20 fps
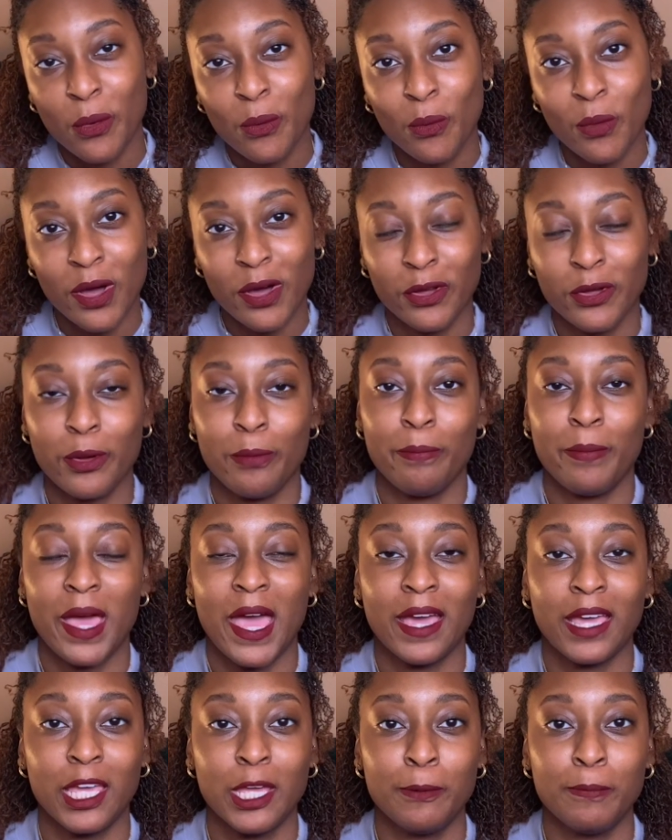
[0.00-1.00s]
Welcome
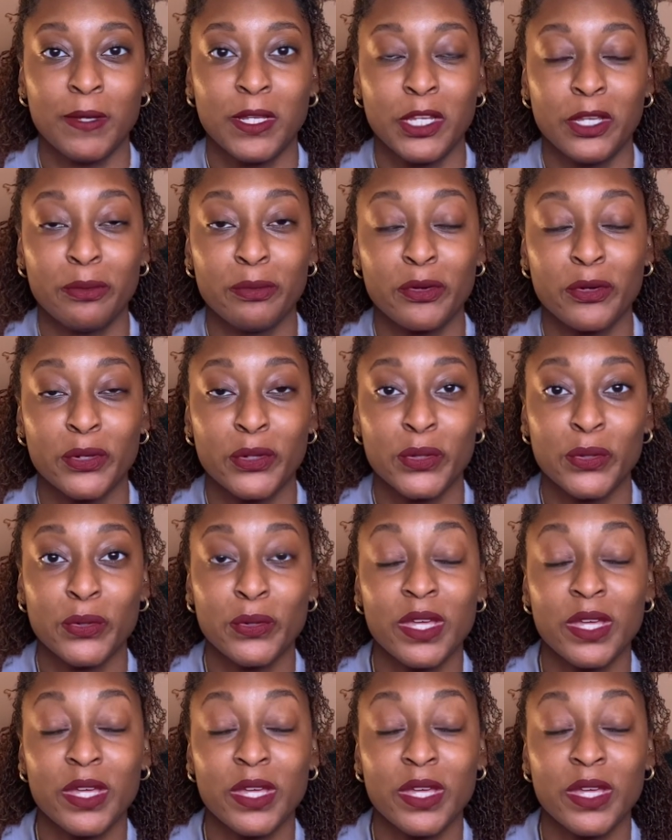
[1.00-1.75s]
back MnM Crew.